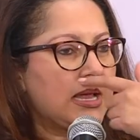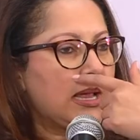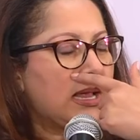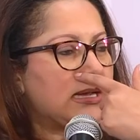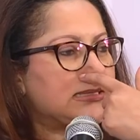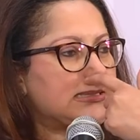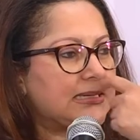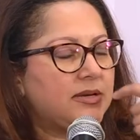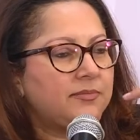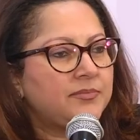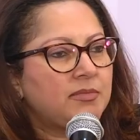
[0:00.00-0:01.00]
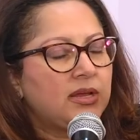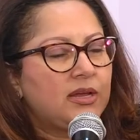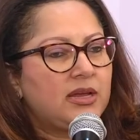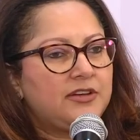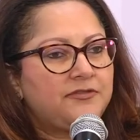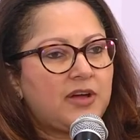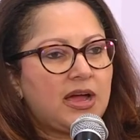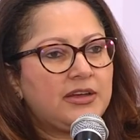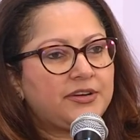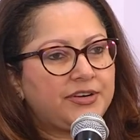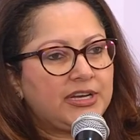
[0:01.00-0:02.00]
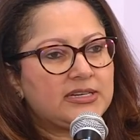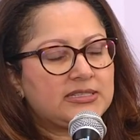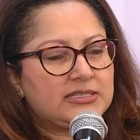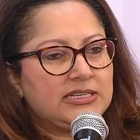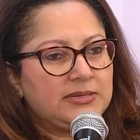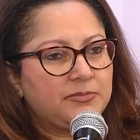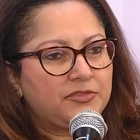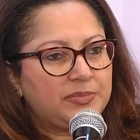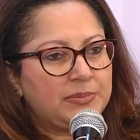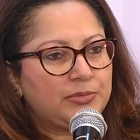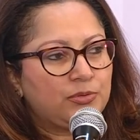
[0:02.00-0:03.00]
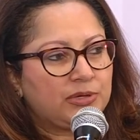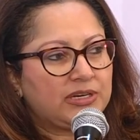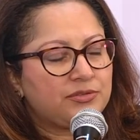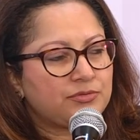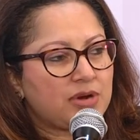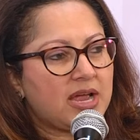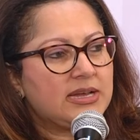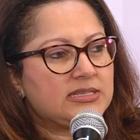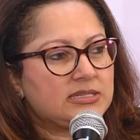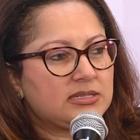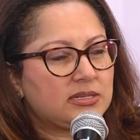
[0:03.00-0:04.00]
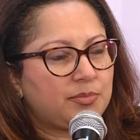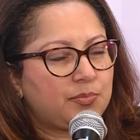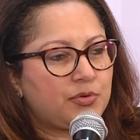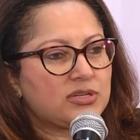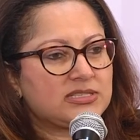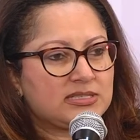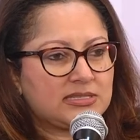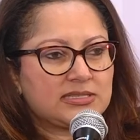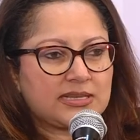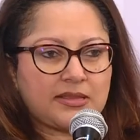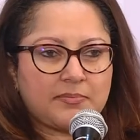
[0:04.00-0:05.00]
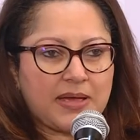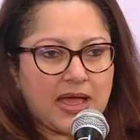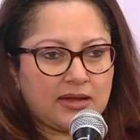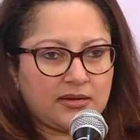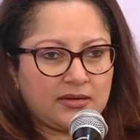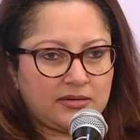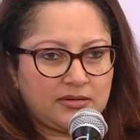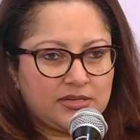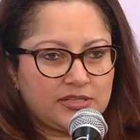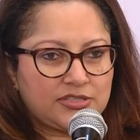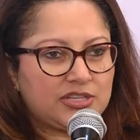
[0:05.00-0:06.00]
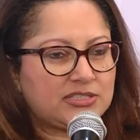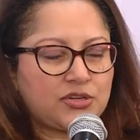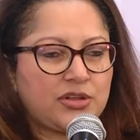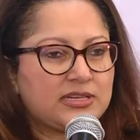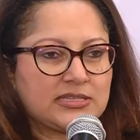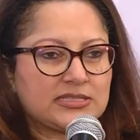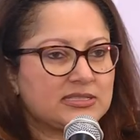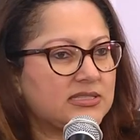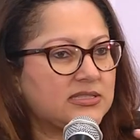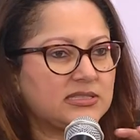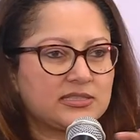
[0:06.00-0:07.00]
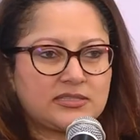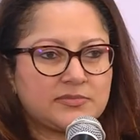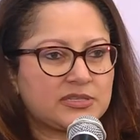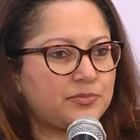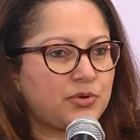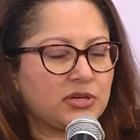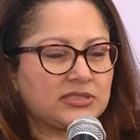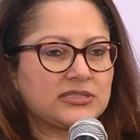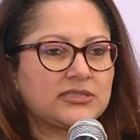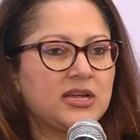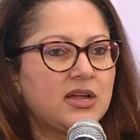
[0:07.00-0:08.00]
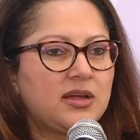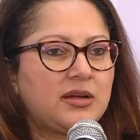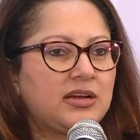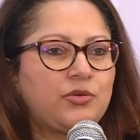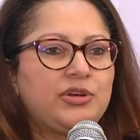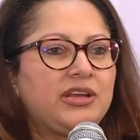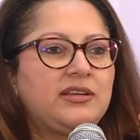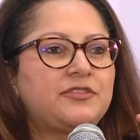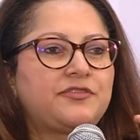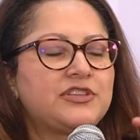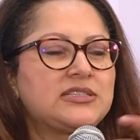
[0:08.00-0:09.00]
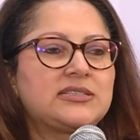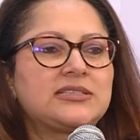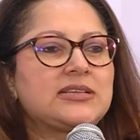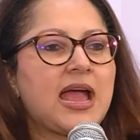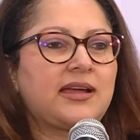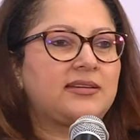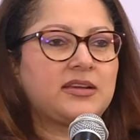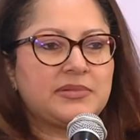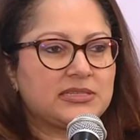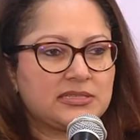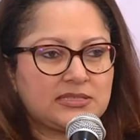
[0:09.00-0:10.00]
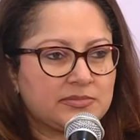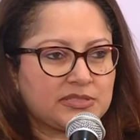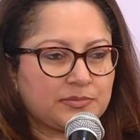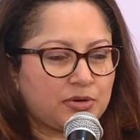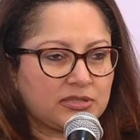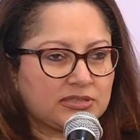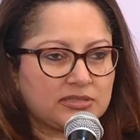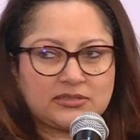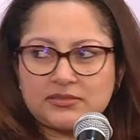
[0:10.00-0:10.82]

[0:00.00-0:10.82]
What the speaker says: And I said, if I create a team of people who can write the processes at the back, So that's all it is. It's the systems and process. Only difference is academic systems and process.